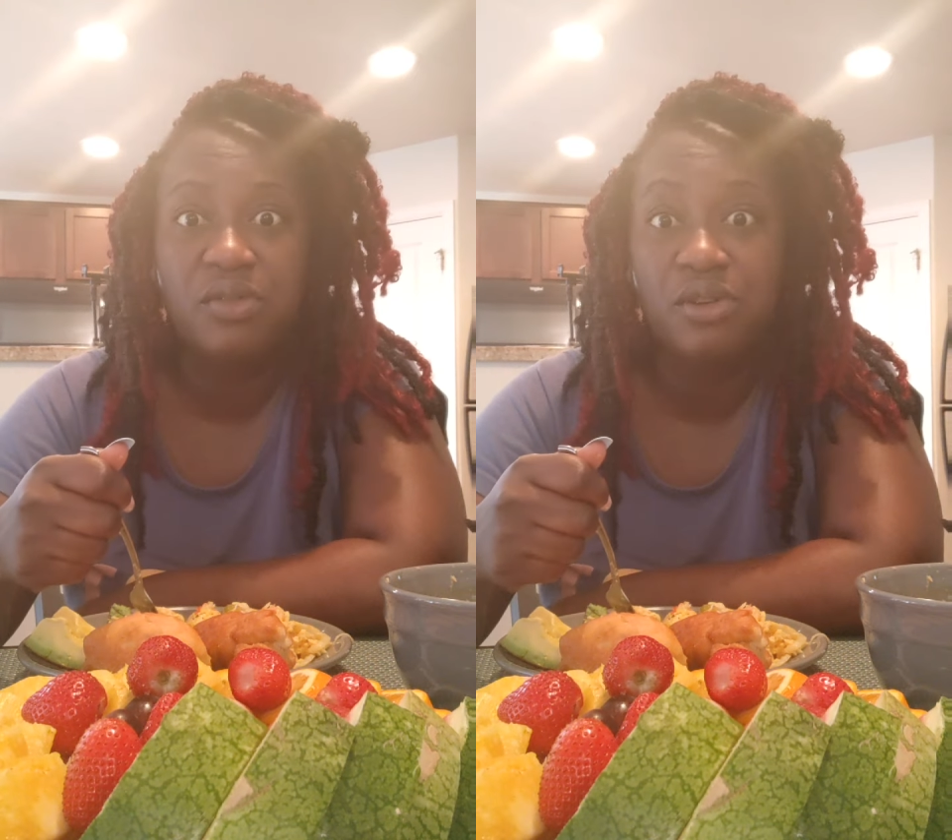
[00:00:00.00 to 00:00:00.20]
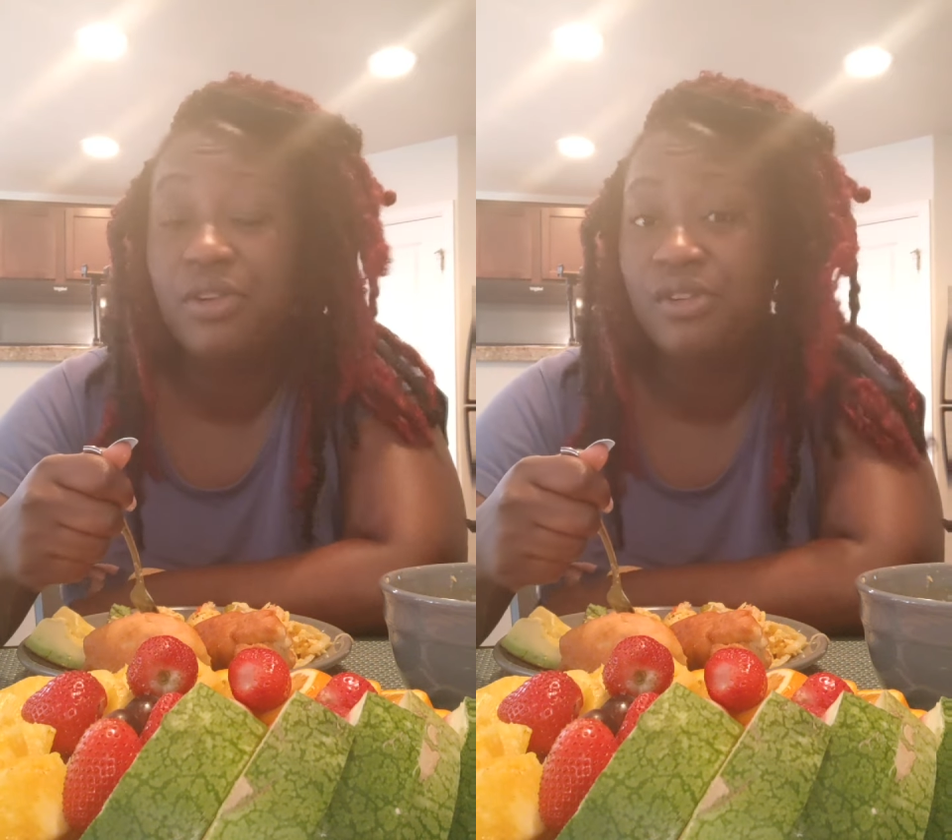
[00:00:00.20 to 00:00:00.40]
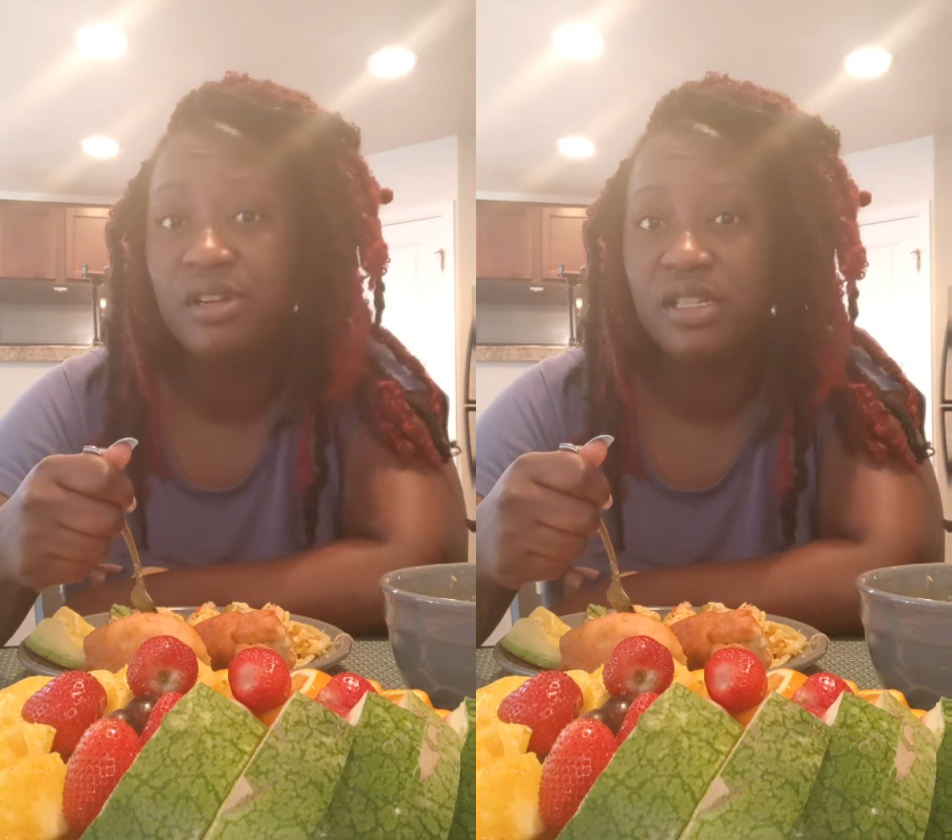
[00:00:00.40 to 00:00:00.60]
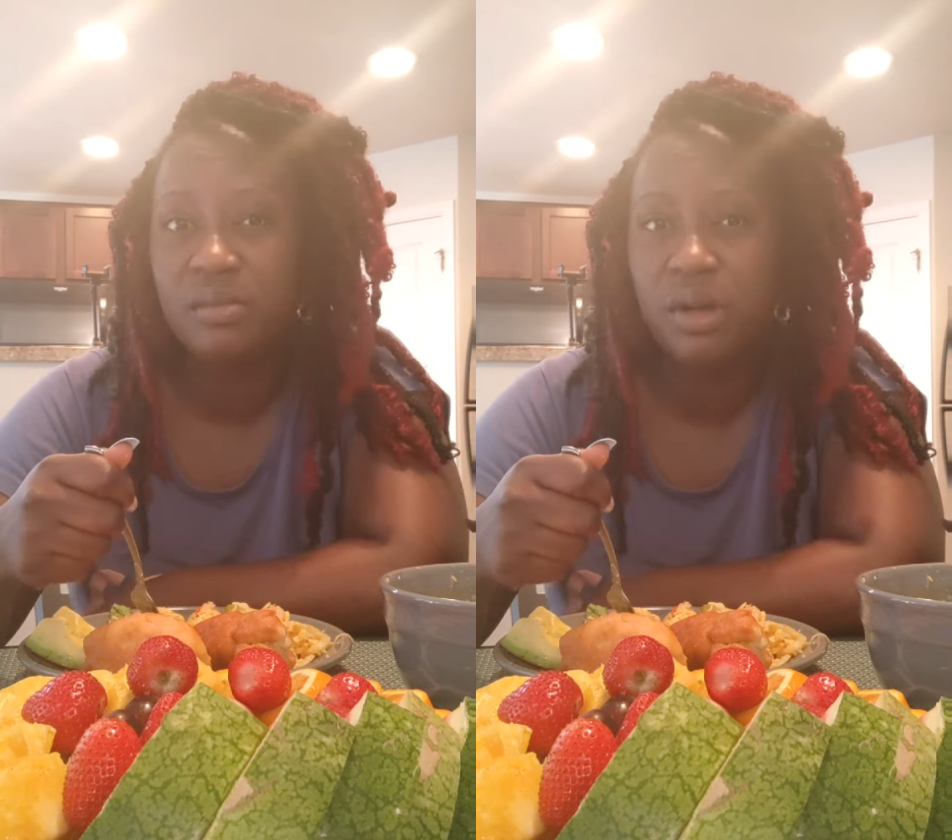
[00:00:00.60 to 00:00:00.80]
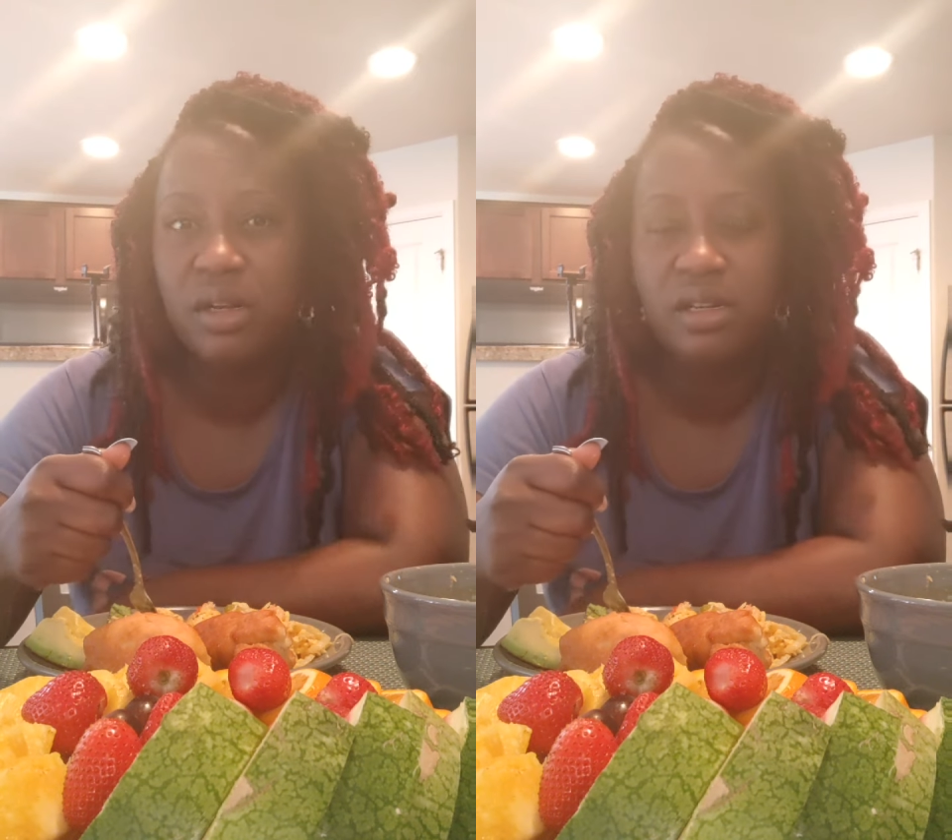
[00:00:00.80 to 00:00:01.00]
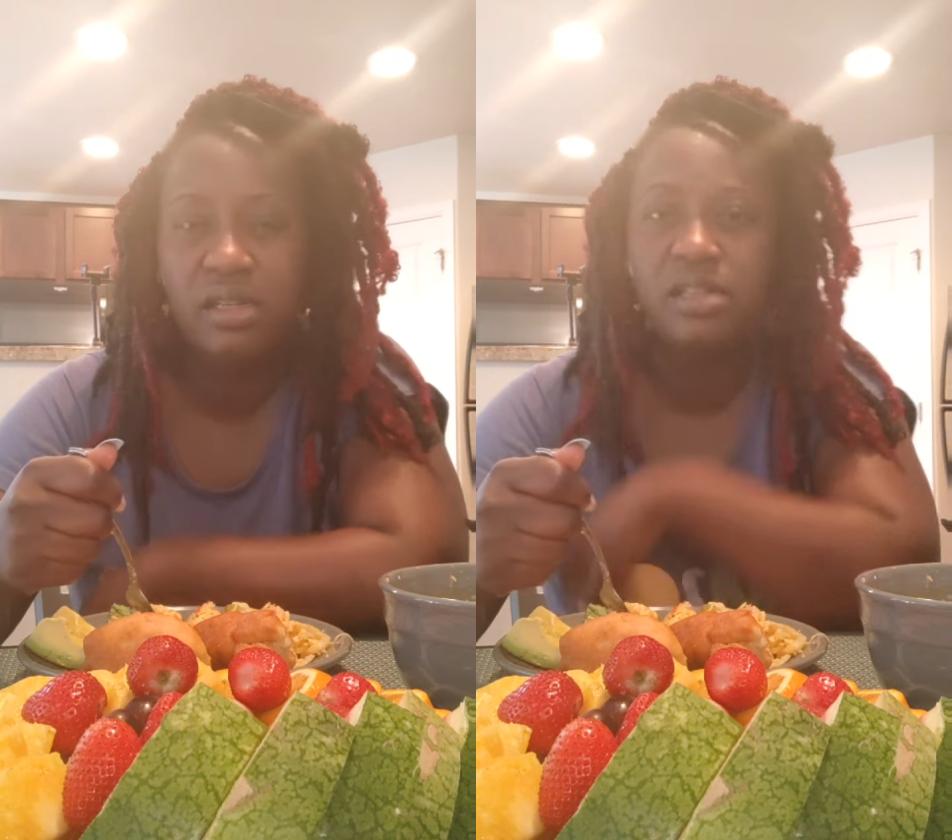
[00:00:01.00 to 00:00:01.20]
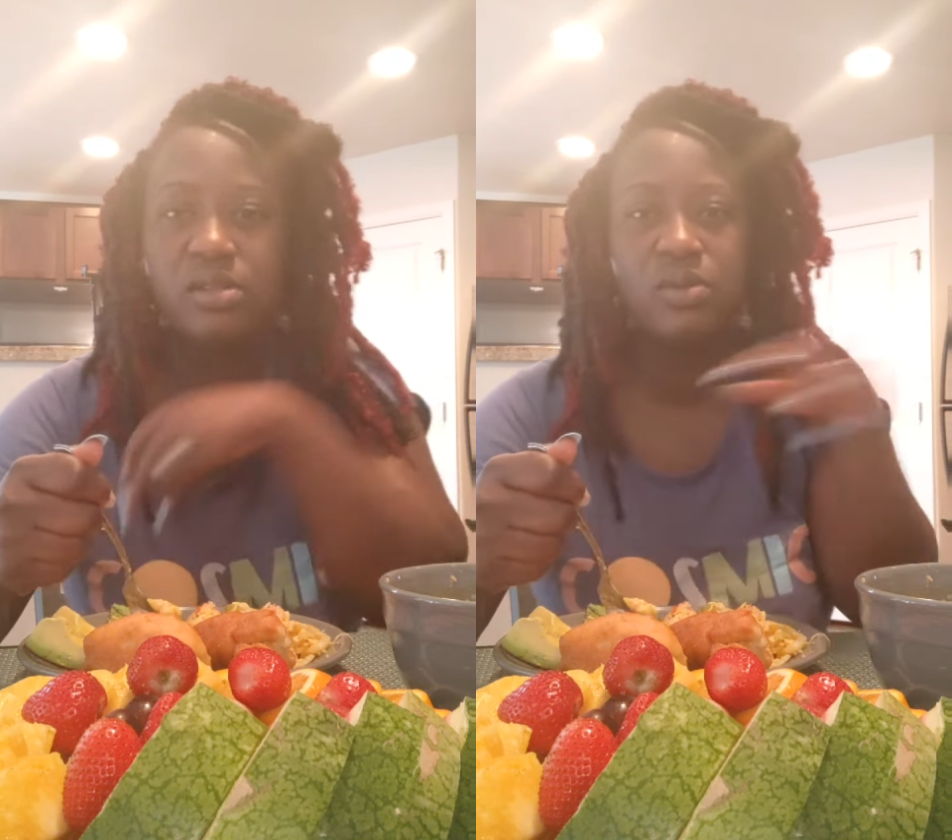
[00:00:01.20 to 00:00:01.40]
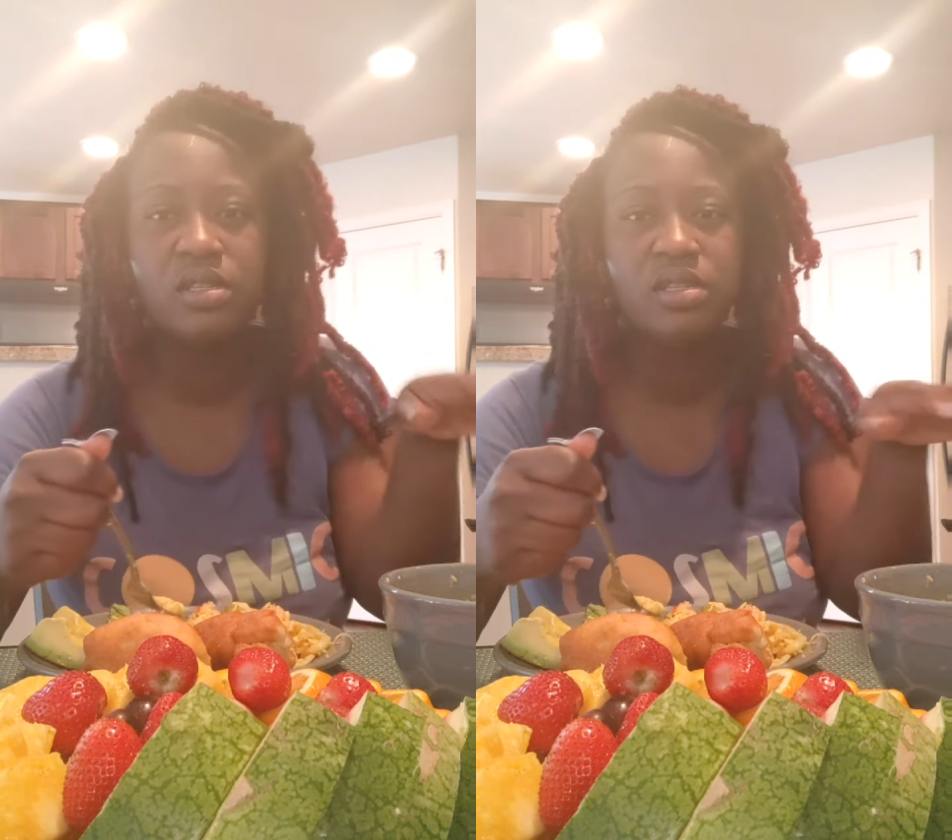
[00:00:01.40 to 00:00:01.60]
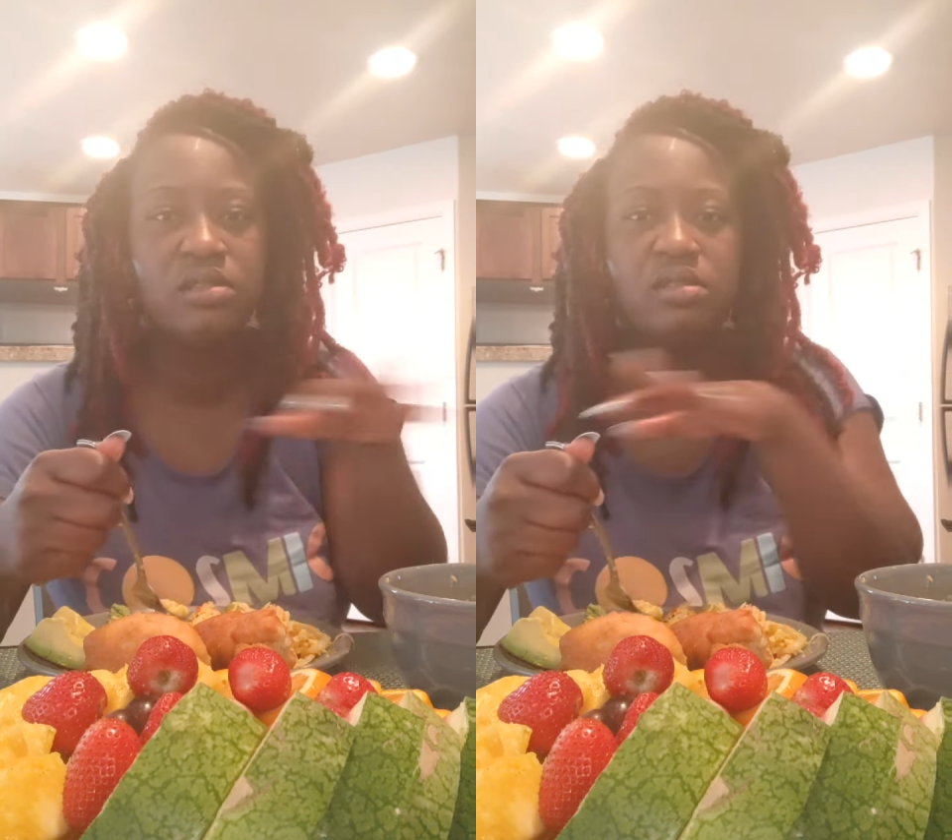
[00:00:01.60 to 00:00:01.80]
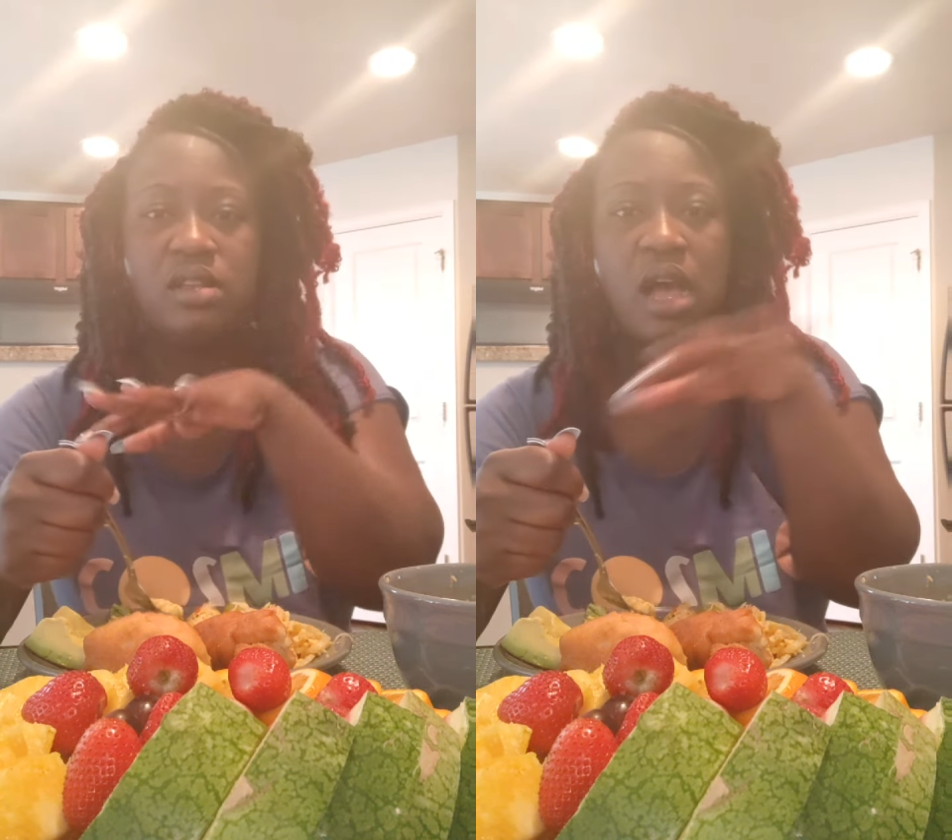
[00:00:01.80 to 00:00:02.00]
he has an early morning.
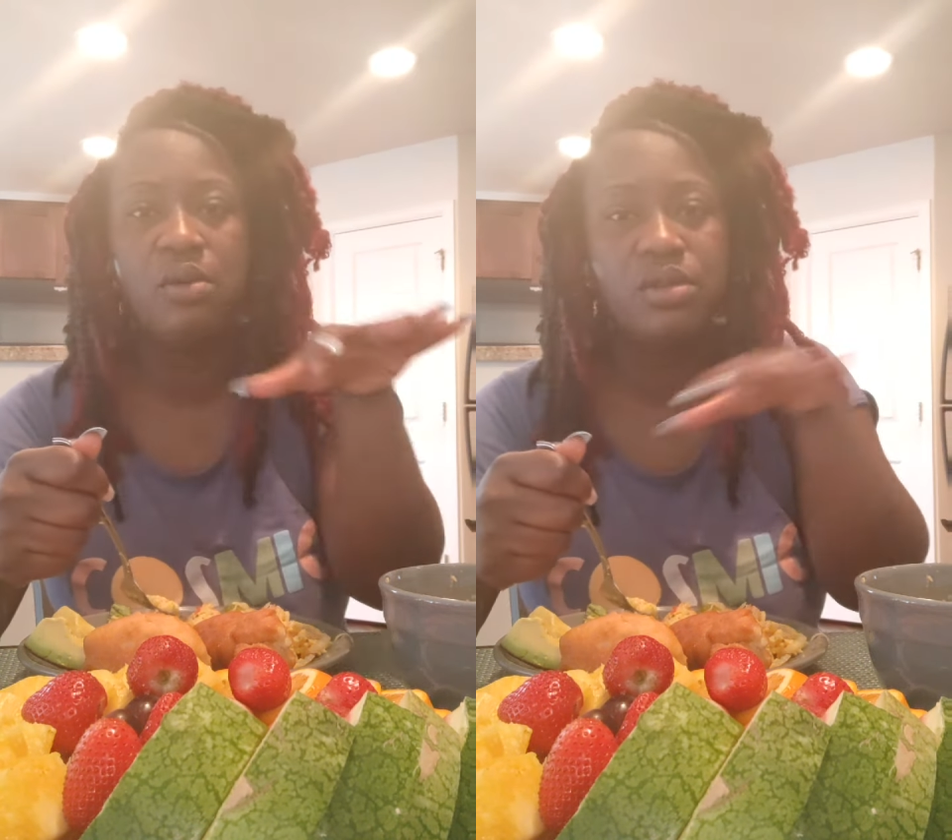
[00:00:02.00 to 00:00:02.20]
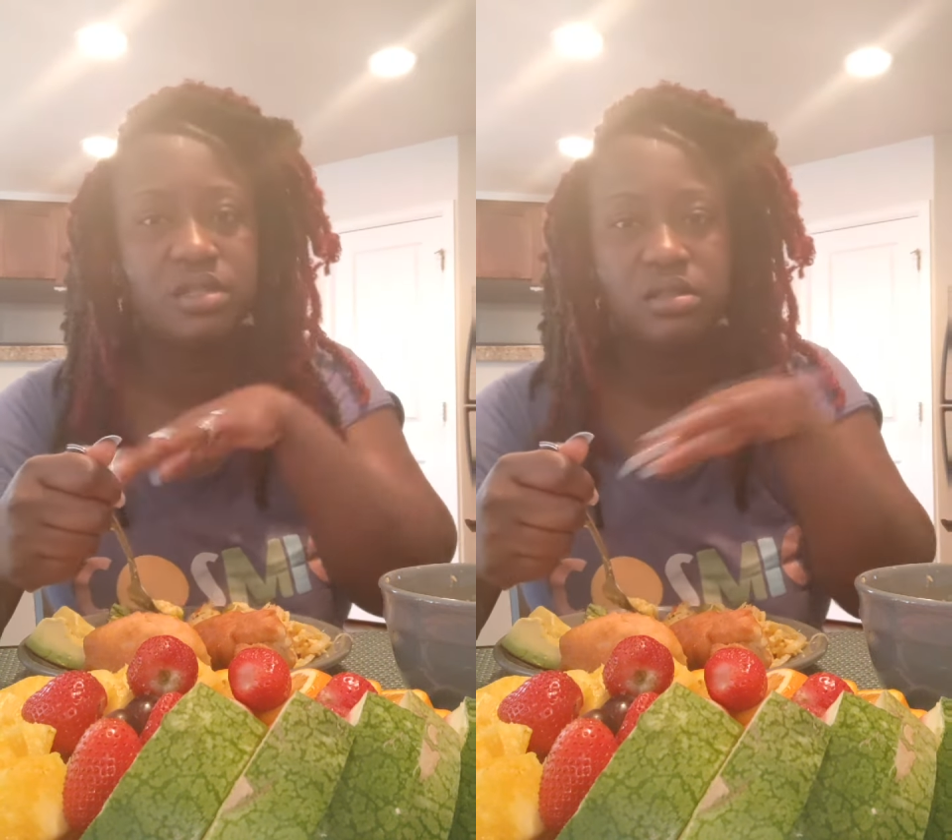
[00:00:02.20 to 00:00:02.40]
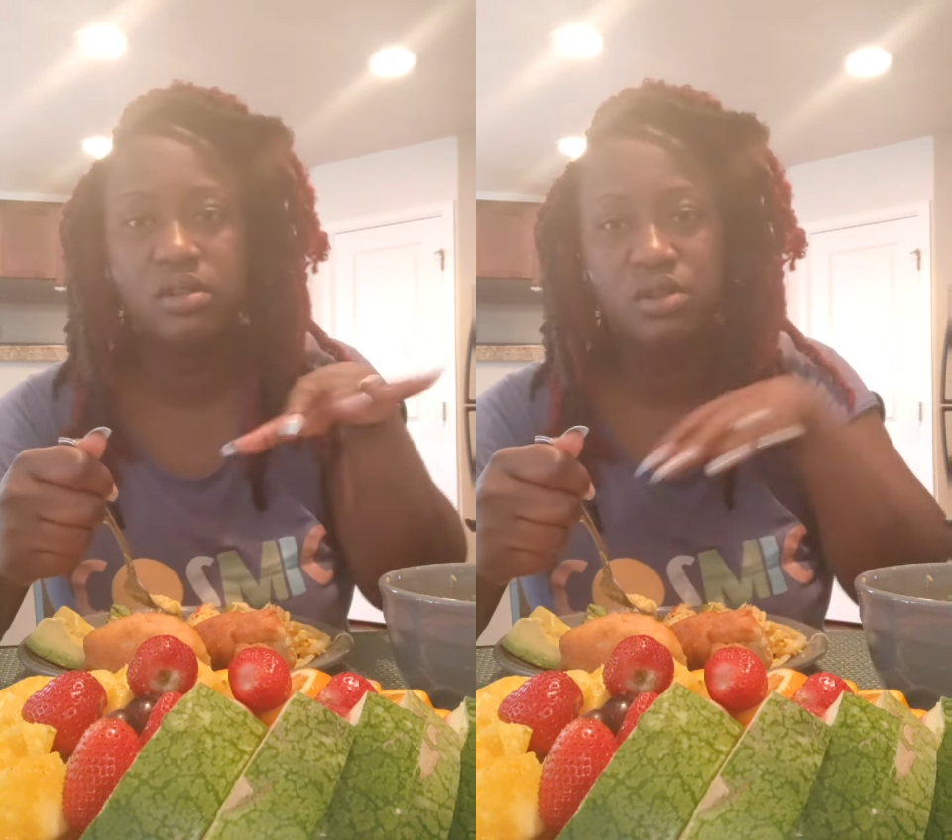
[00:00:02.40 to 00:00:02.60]
I wasn't